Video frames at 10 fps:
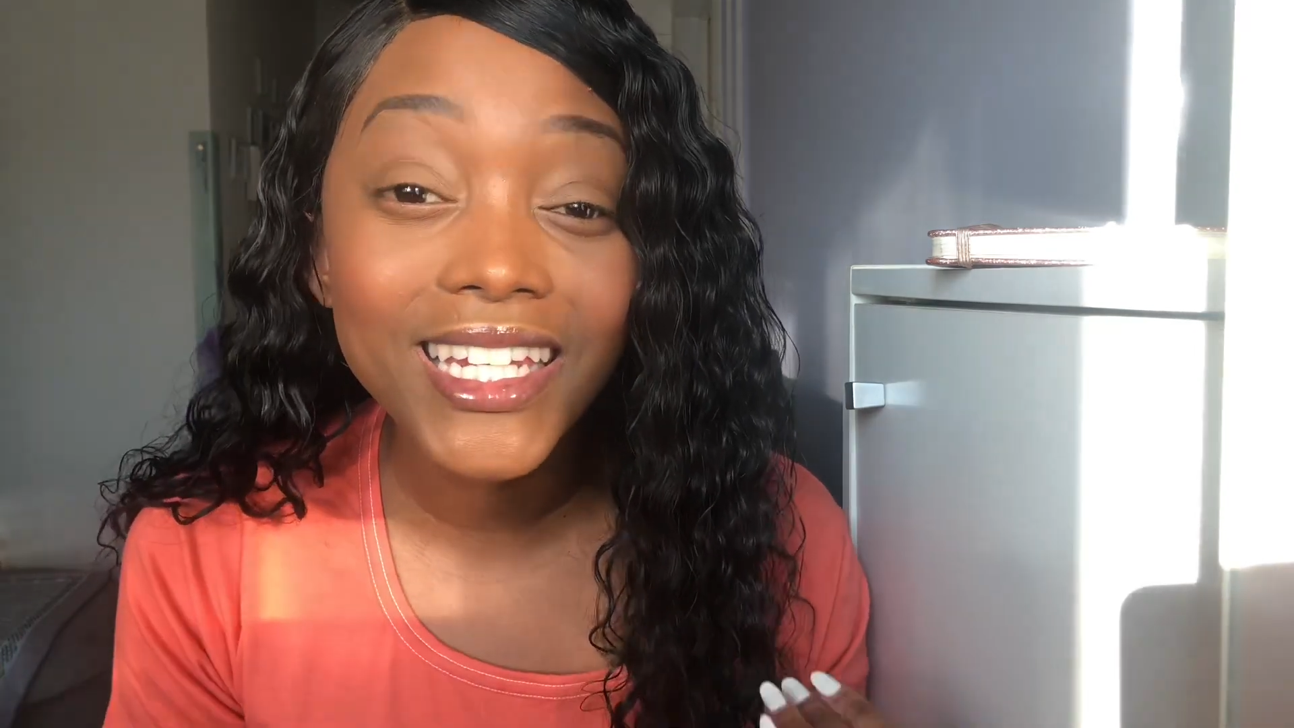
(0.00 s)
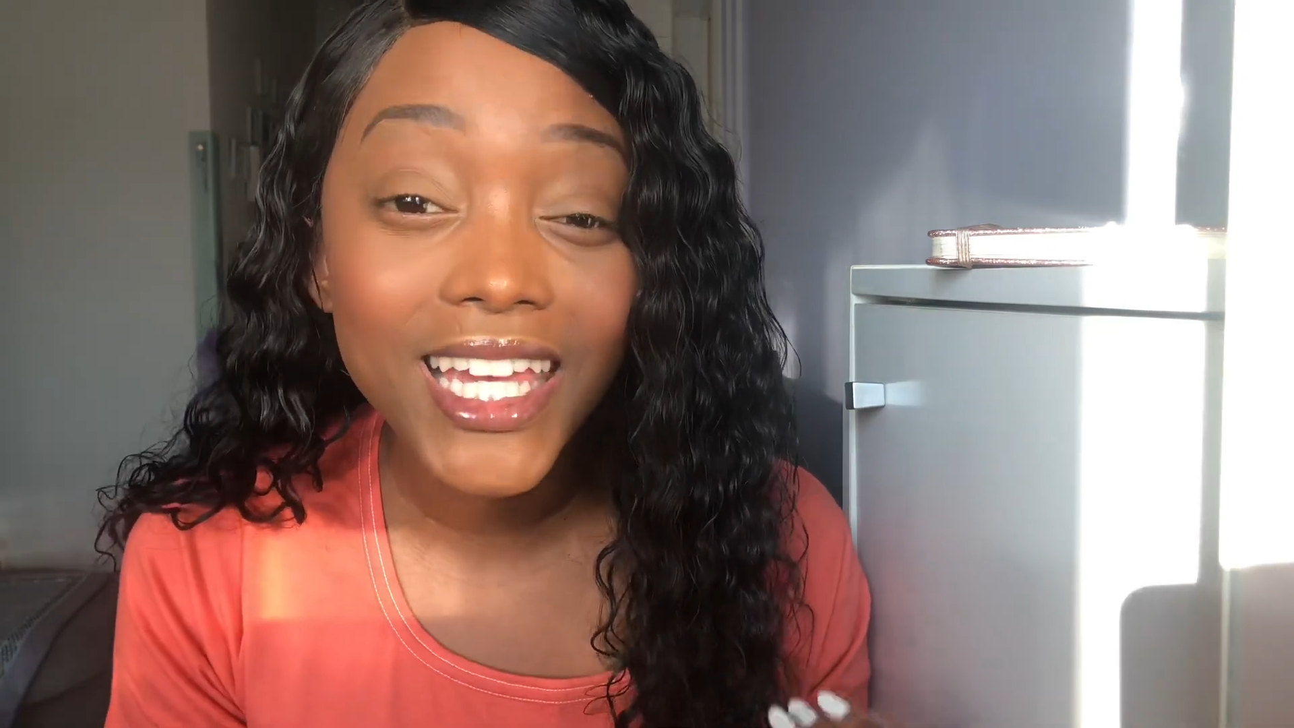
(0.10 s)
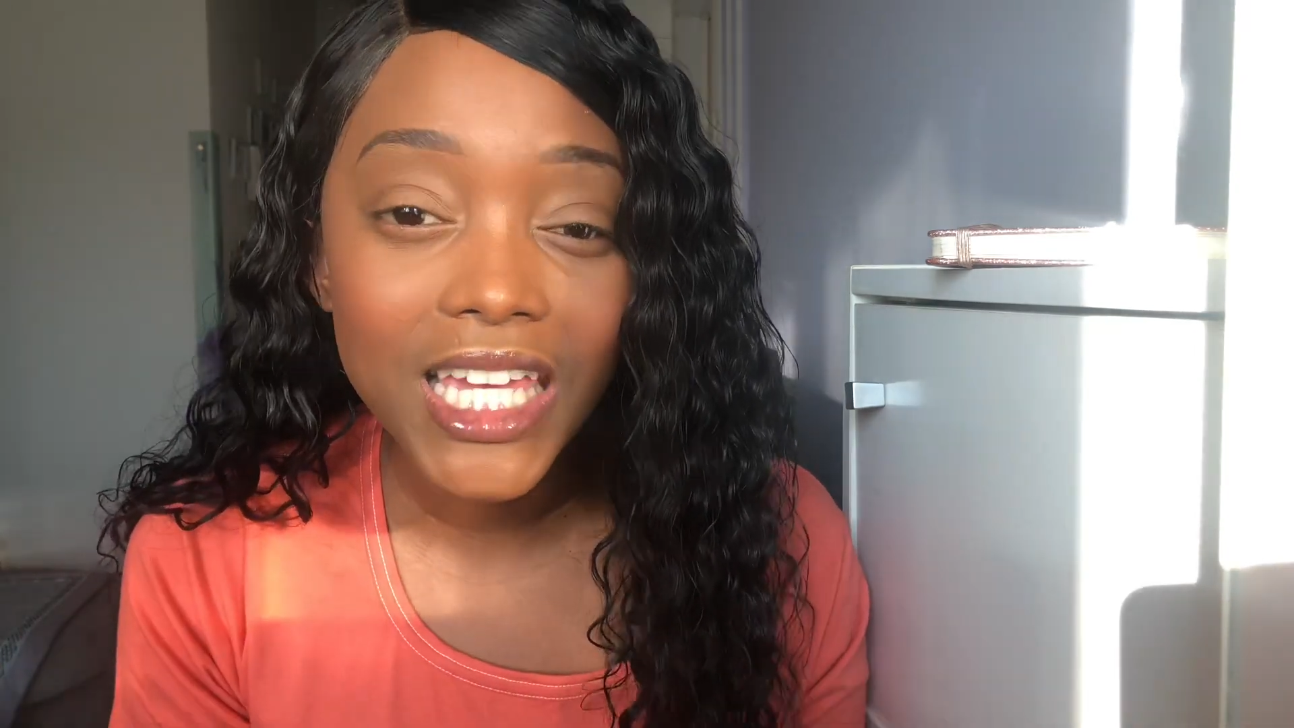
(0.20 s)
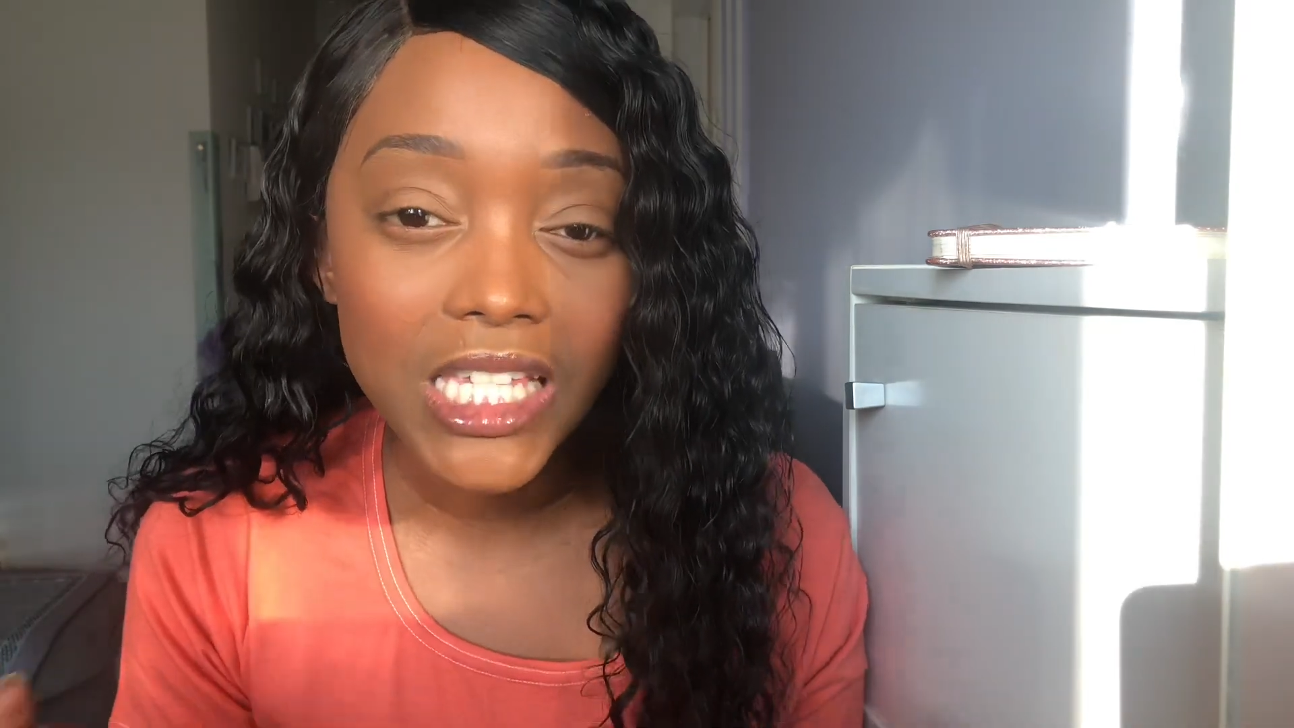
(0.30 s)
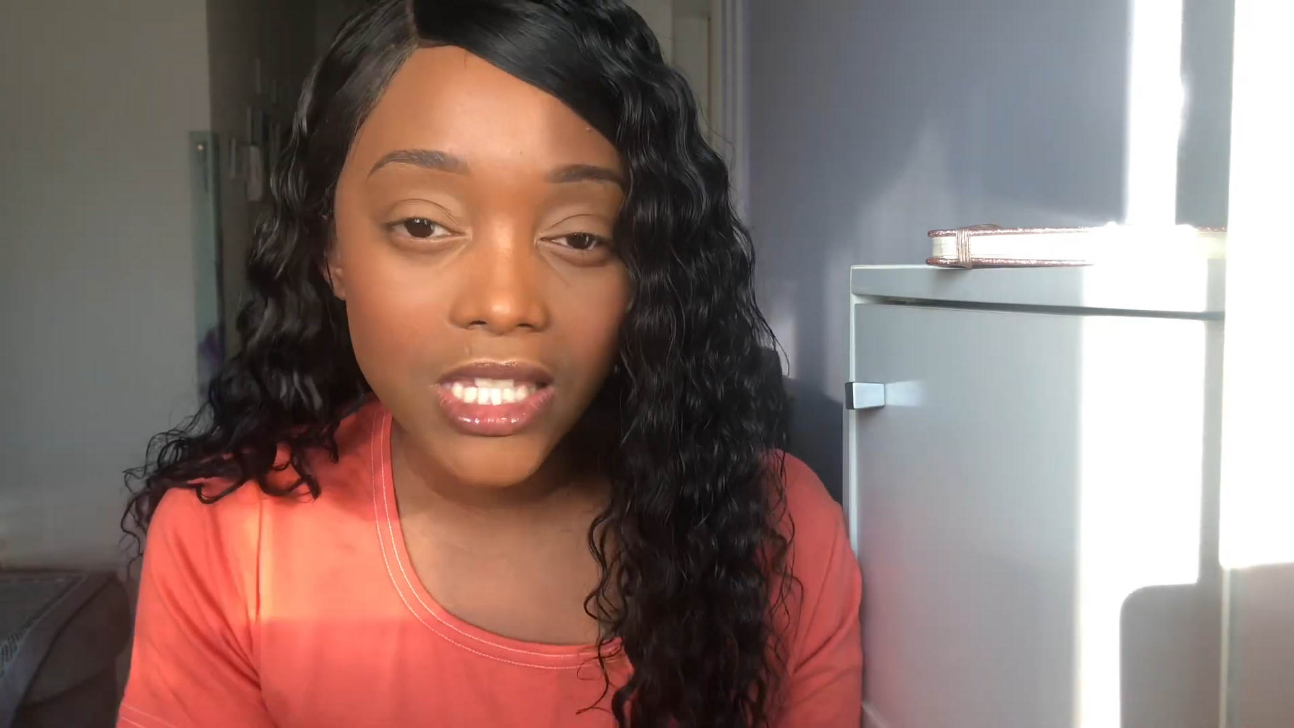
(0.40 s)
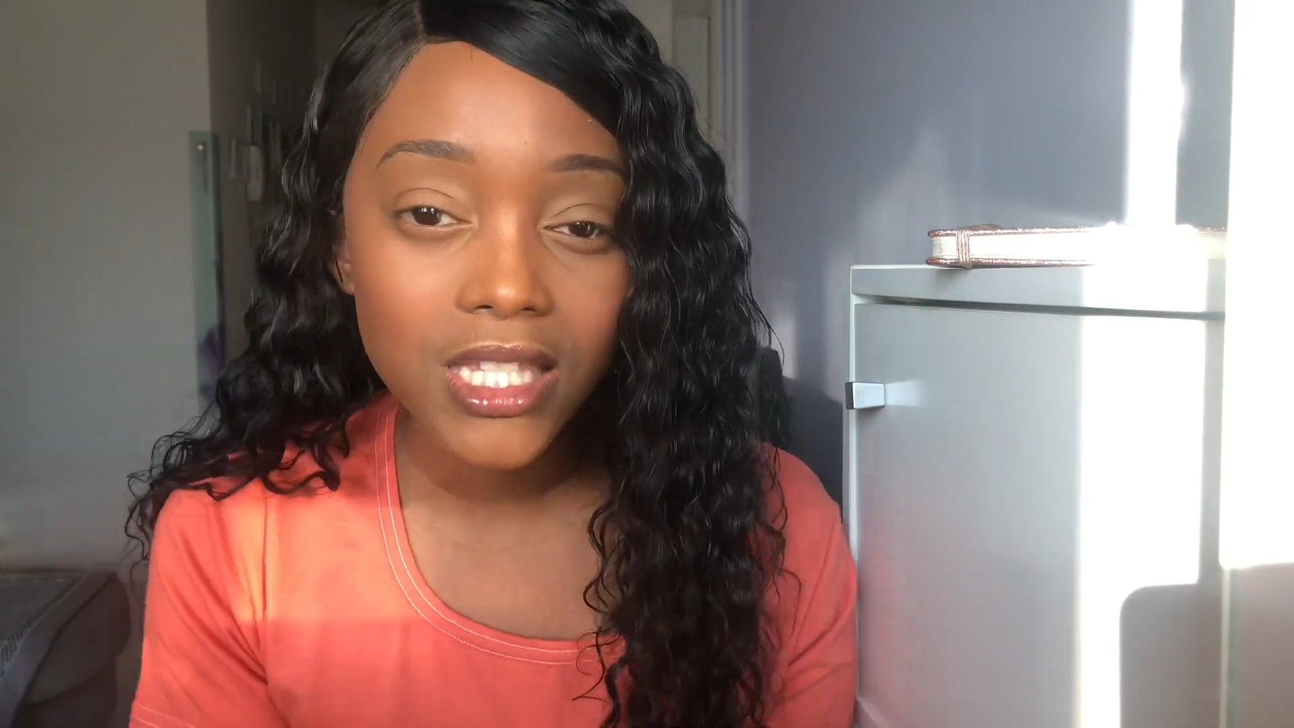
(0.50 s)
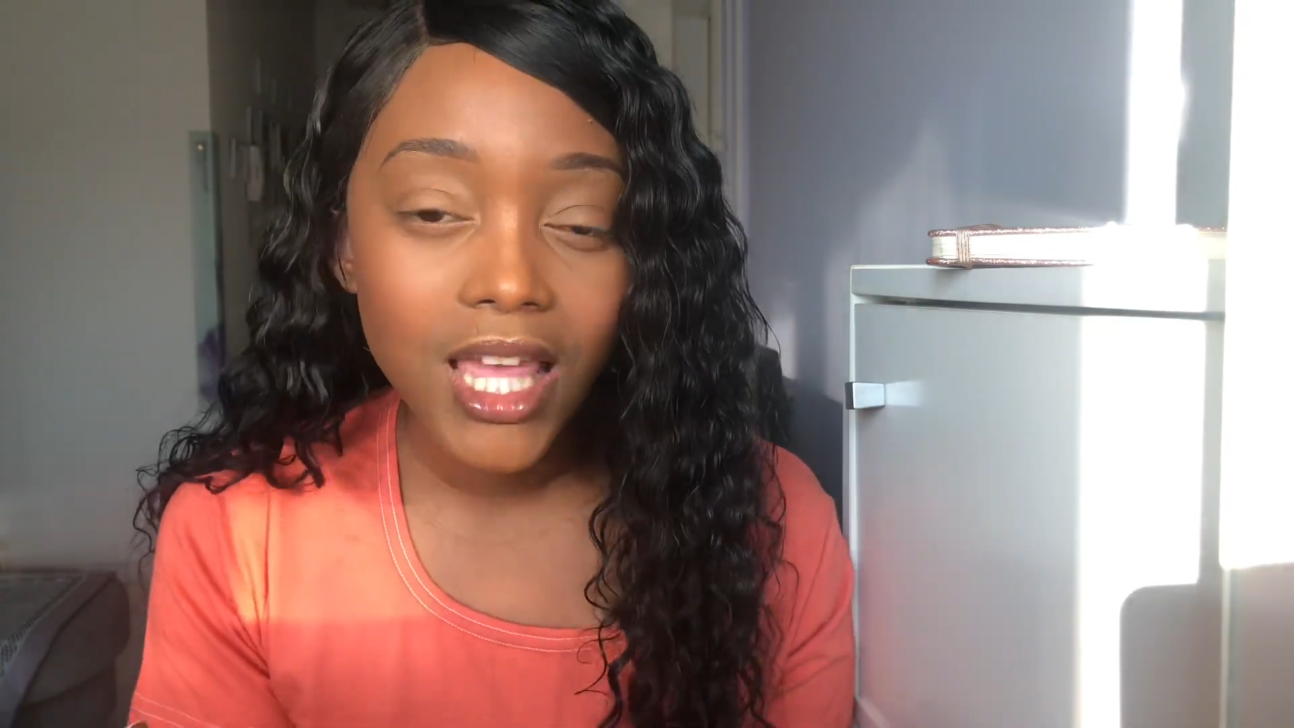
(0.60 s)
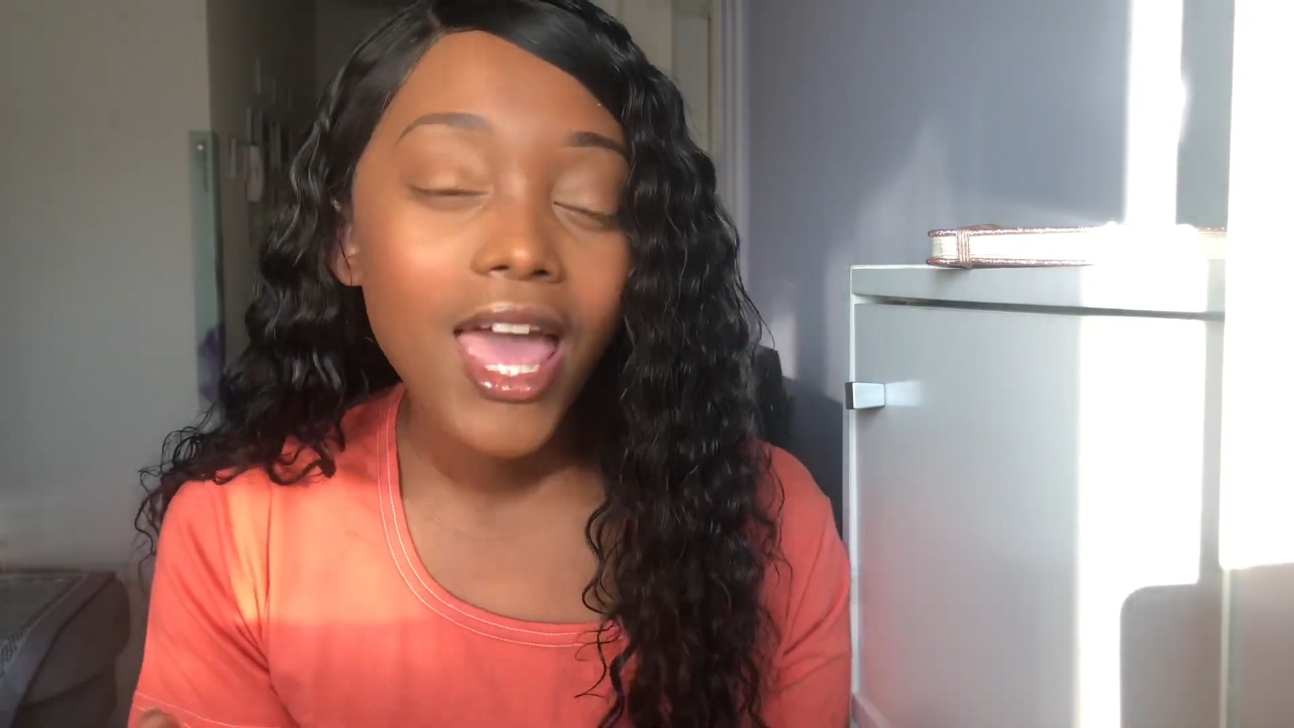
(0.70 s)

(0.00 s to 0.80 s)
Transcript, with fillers: is